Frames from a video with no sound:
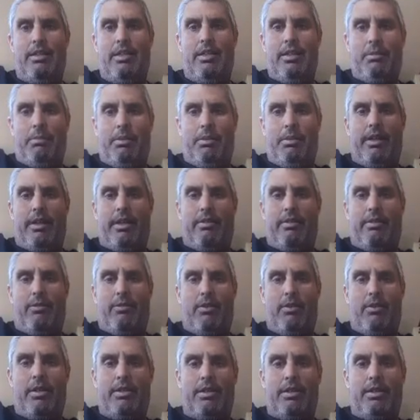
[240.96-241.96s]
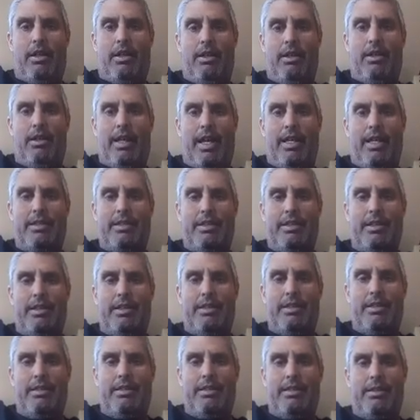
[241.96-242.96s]
player for us all last
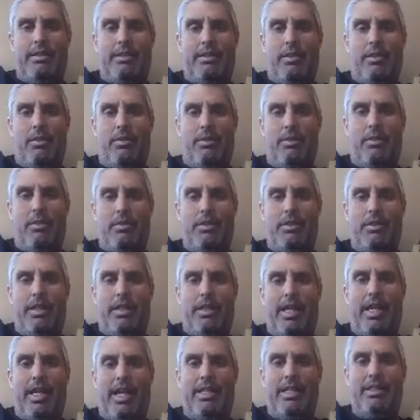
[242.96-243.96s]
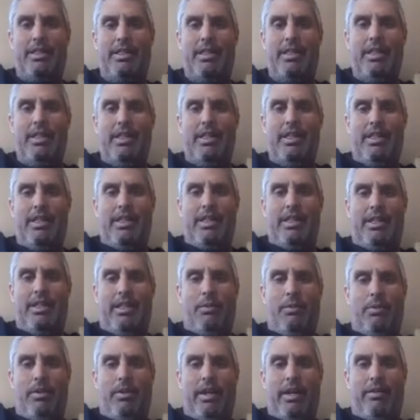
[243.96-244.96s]
season. So those are the guys
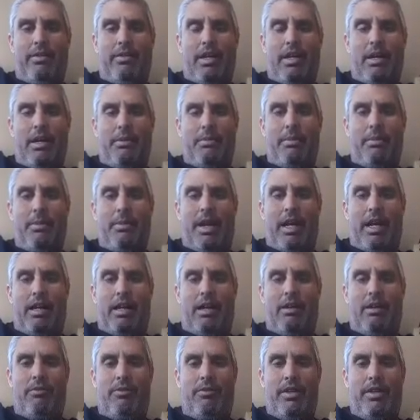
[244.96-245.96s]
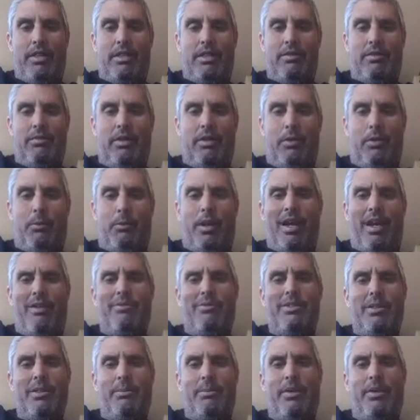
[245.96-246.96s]
that we have coming back offensively. We
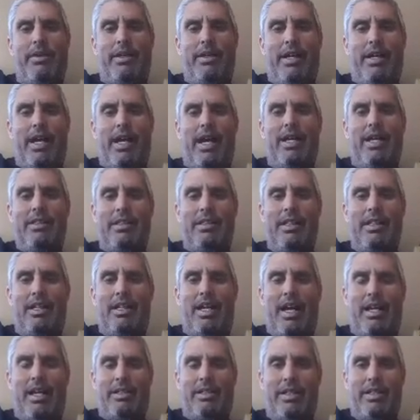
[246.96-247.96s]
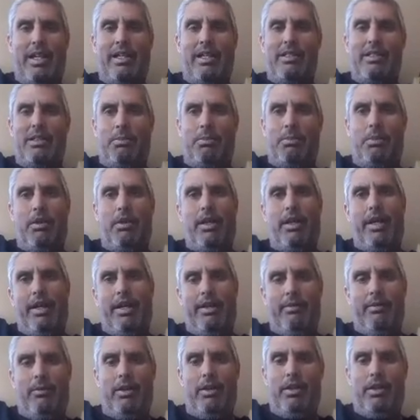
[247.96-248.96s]
have some other guys that got a chance to
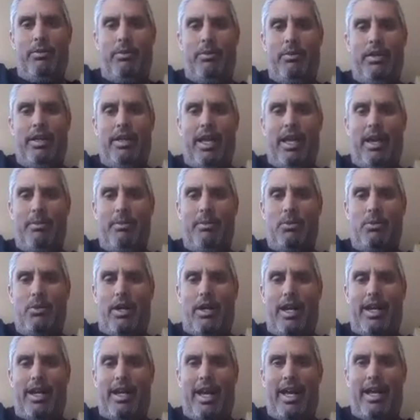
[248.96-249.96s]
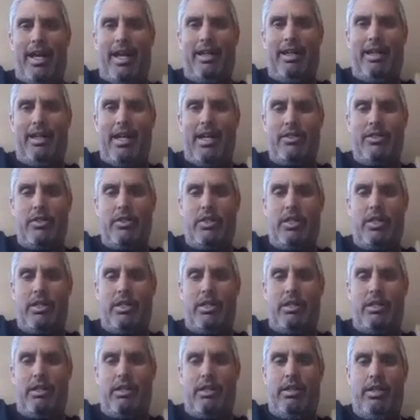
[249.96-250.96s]
play when games were out of hand last
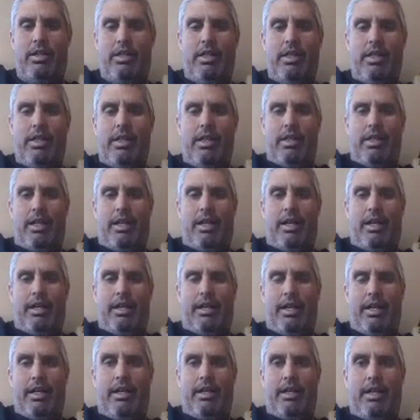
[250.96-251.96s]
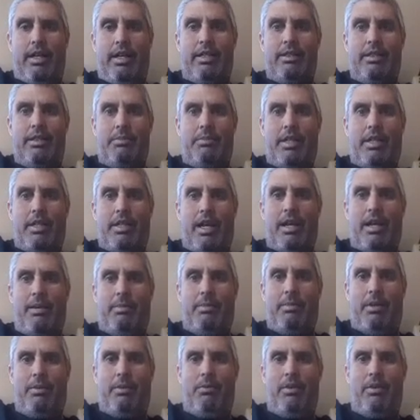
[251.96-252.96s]
year, or got some time,
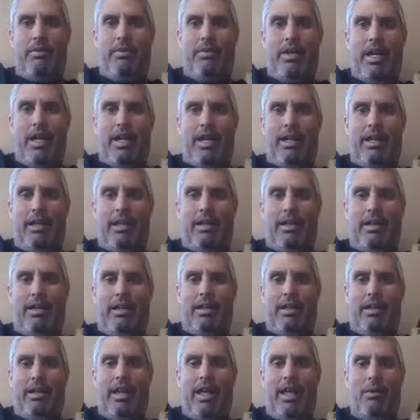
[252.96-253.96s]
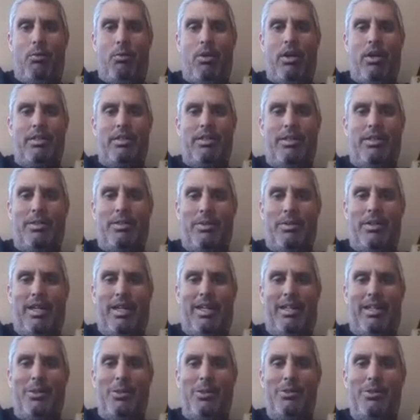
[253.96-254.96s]
but we've got a lot of work to do to
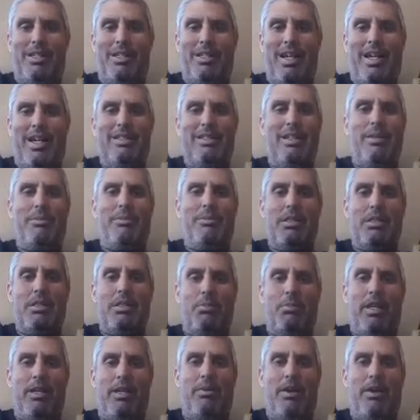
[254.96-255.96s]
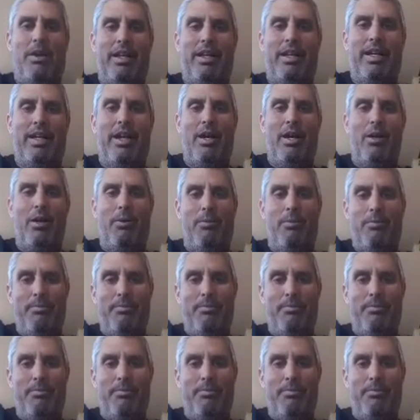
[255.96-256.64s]
get those guys up to speed, ready to go.